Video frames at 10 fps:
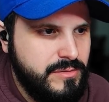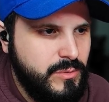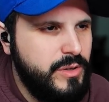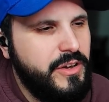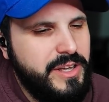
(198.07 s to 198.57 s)

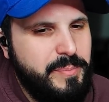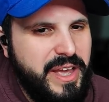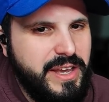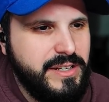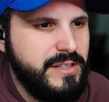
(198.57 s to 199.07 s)
Well, no, he
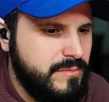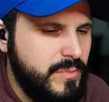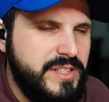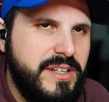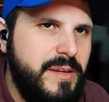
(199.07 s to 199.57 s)
paid.
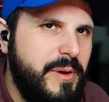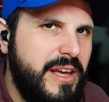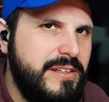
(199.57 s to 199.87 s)
Wait, did he pay?